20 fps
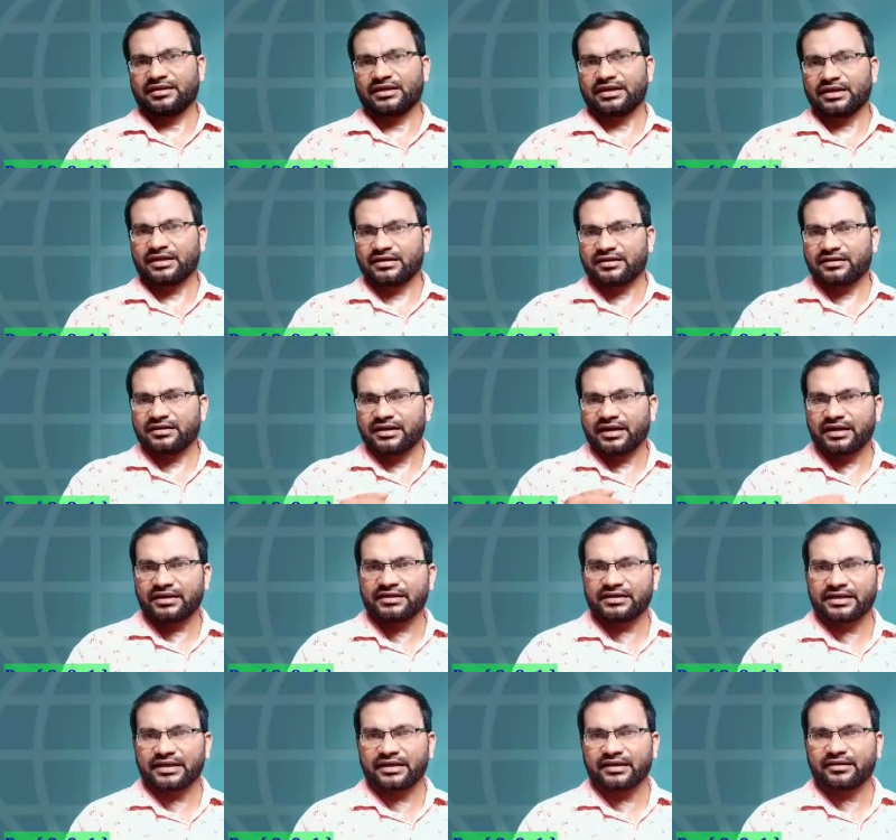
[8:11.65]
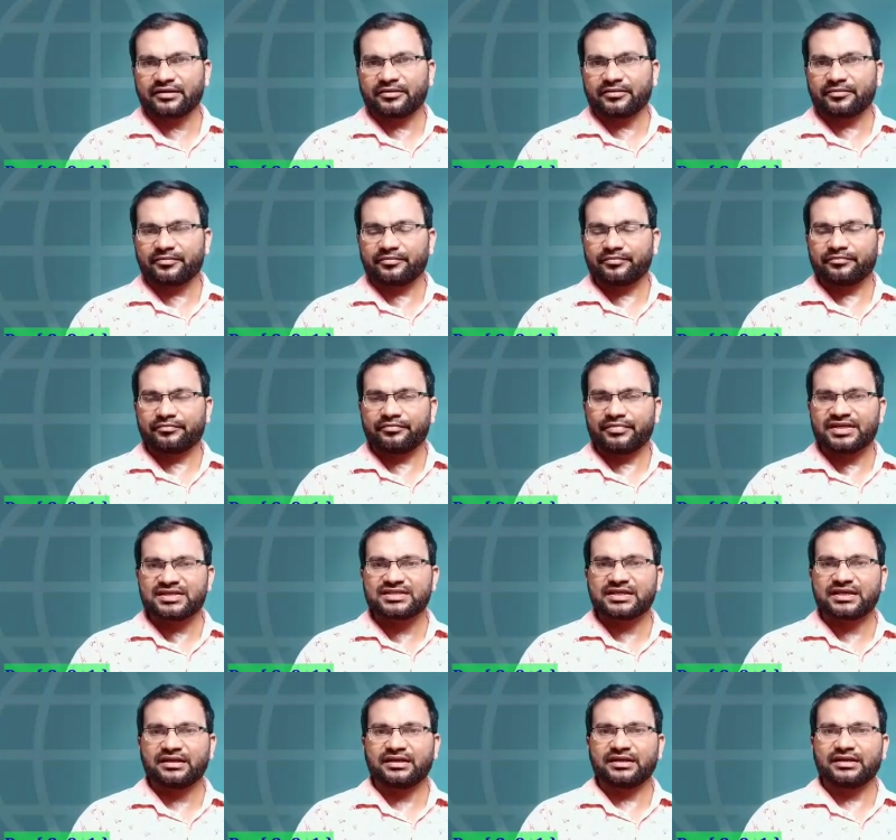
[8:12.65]
And I take B
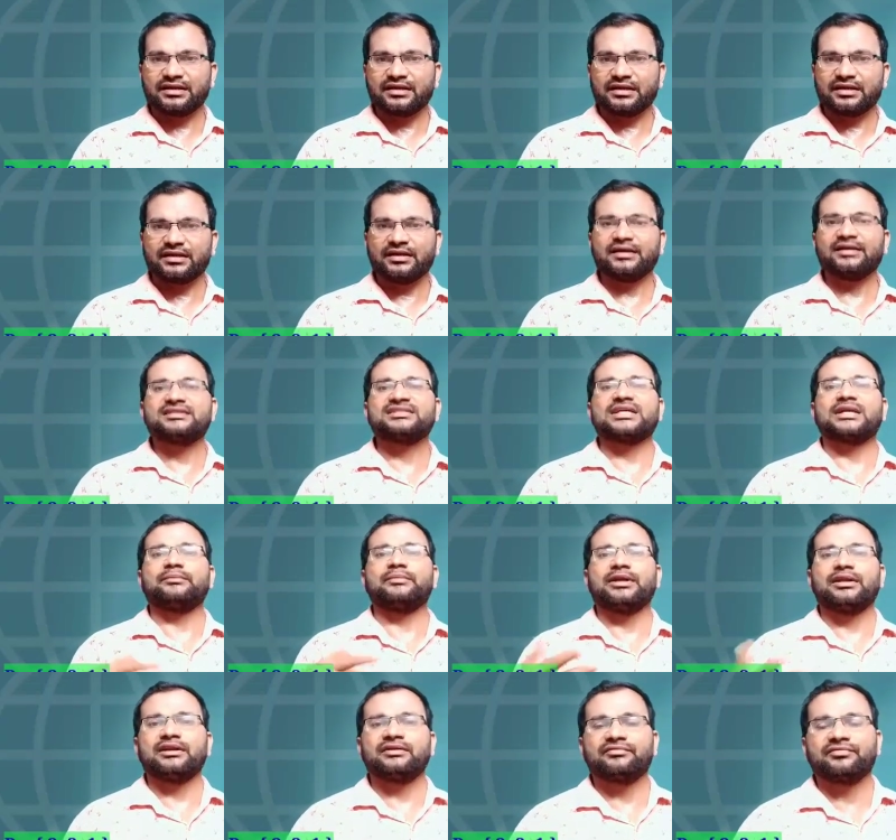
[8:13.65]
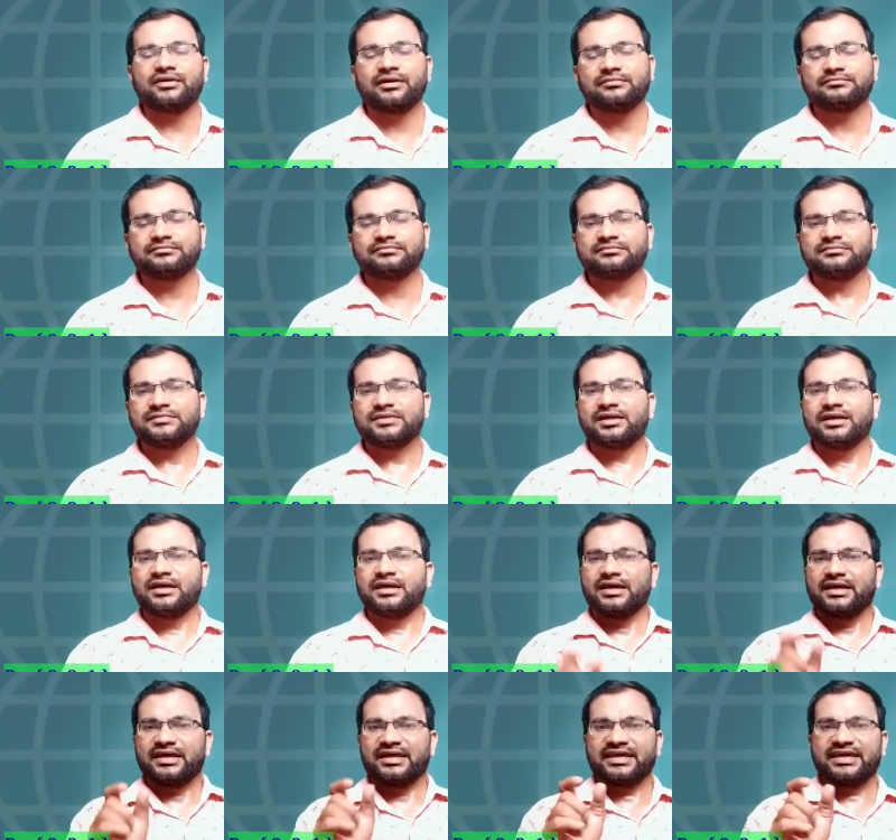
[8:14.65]
set in set builder form
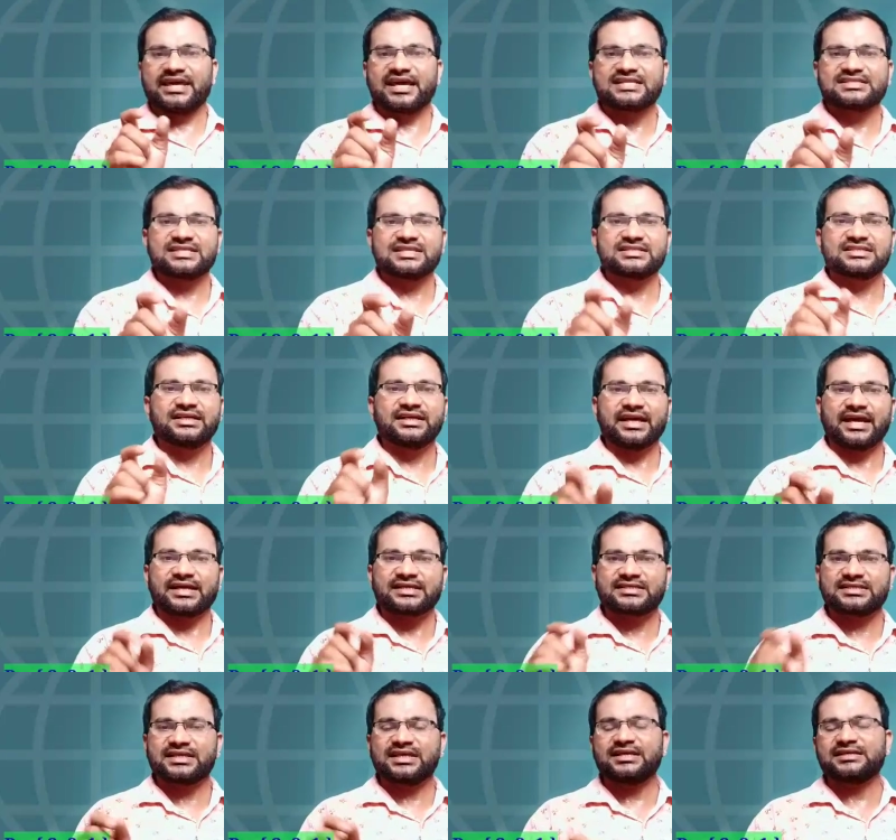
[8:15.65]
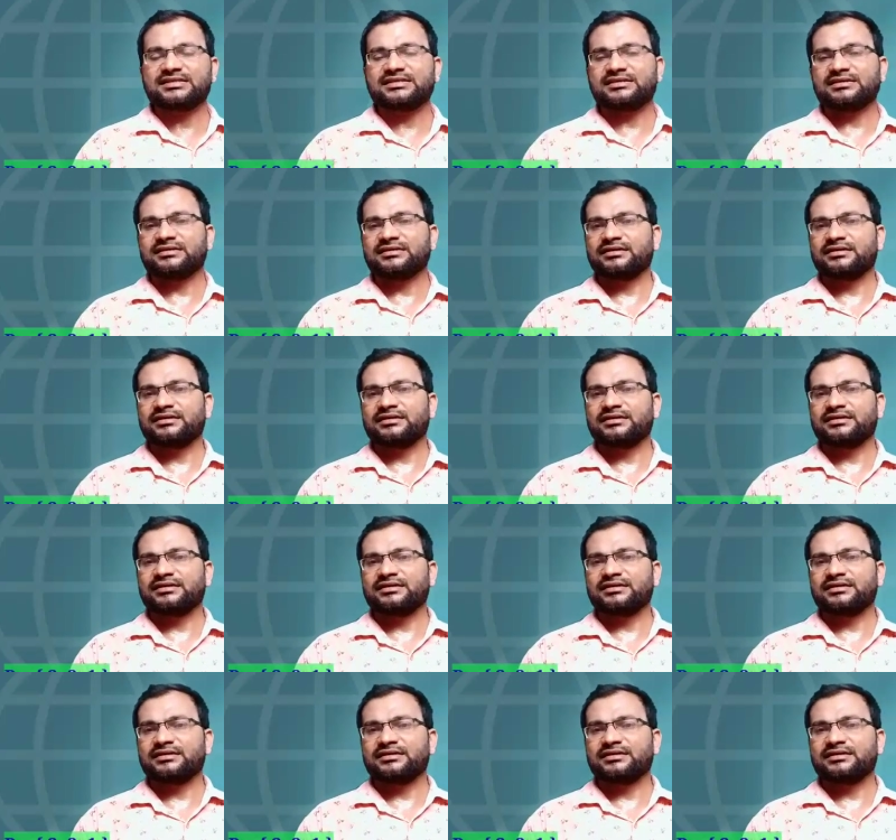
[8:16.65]
X such that X is